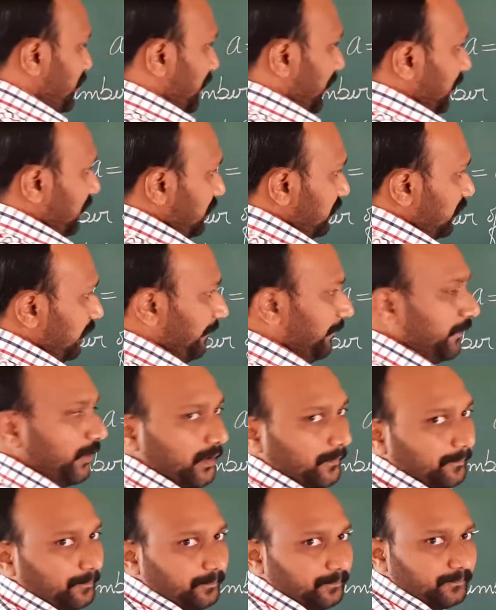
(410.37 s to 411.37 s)
general
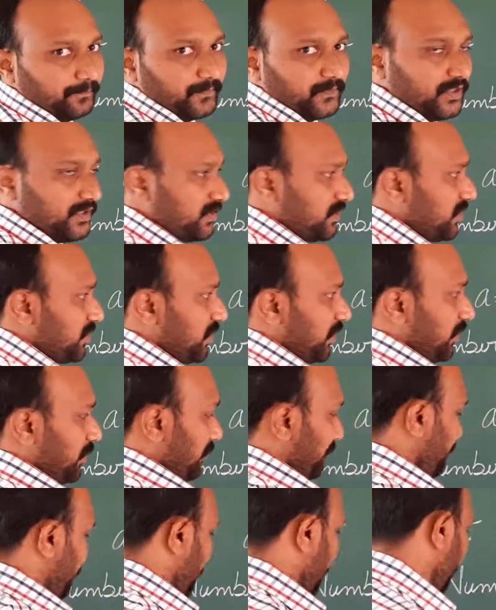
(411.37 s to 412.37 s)
form. This is the
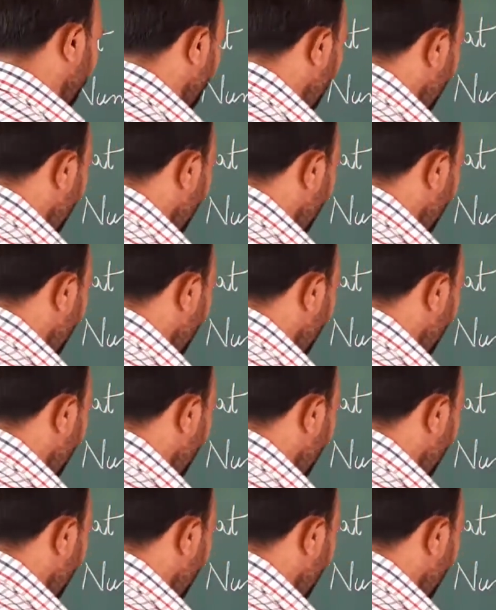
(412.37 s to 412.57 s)
general form.